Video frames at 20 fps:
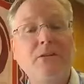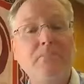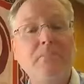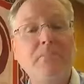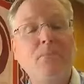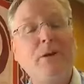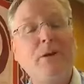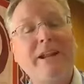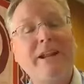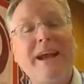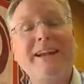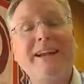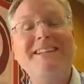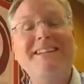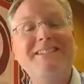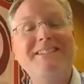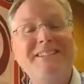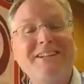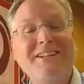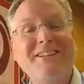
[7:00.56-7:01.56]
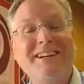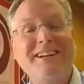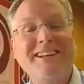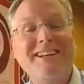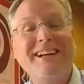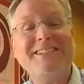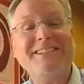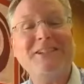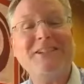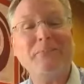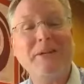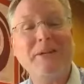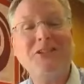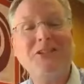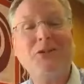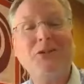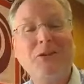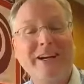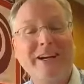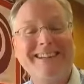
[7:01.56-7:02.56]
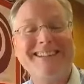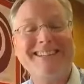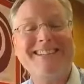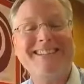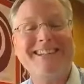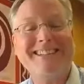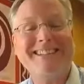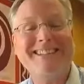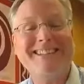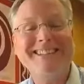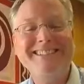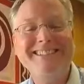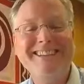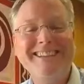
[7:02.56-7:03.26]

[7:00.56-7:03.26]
what I consider a classic mission organization.